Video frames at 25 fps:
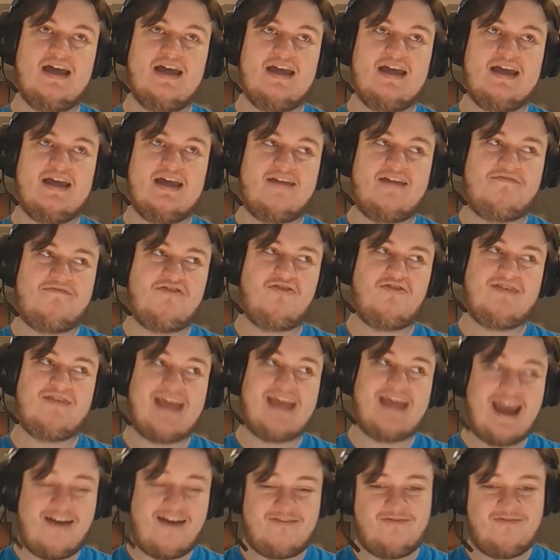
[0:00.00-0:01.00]
if you only
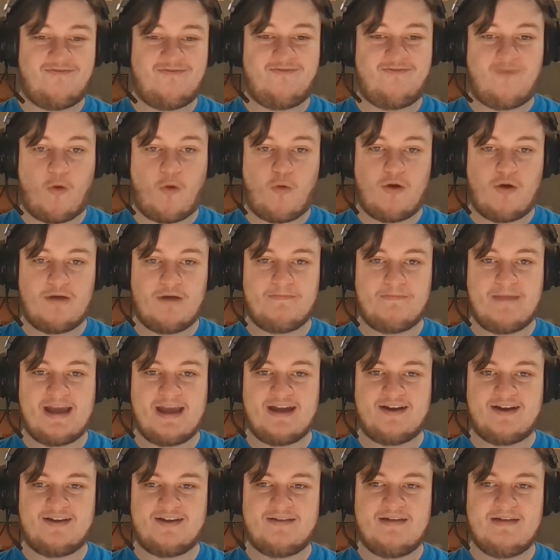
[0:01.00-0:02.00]
have 4
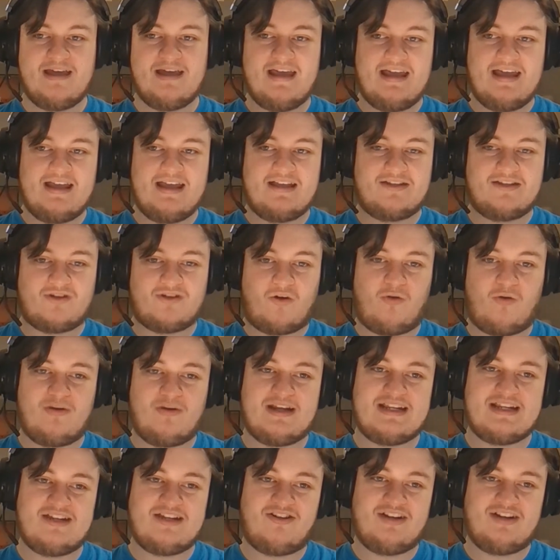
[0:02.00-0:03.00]
mana, it's only
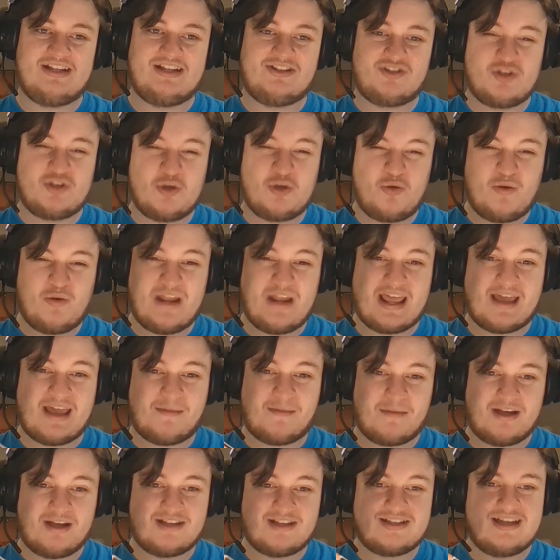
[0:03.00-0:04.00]
dealing 2
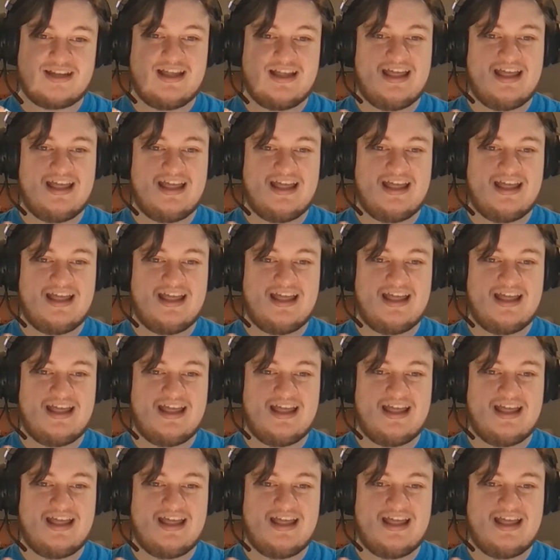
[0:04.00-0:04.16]
damage.